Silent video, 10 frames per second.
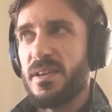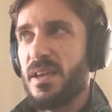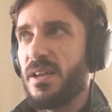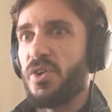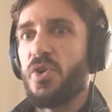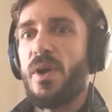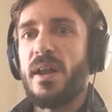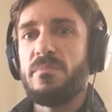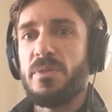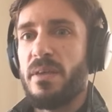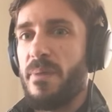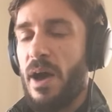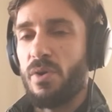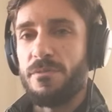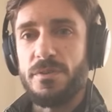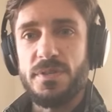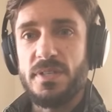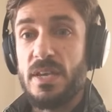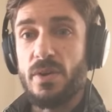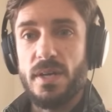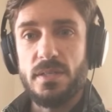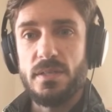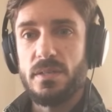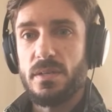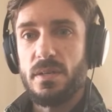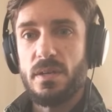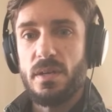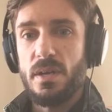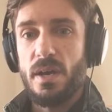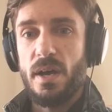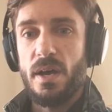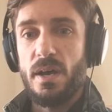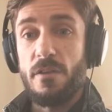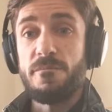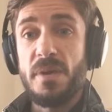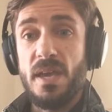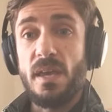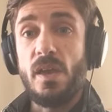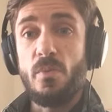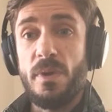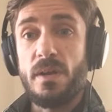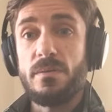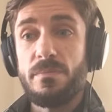incredibly powerful secret uh, of being human.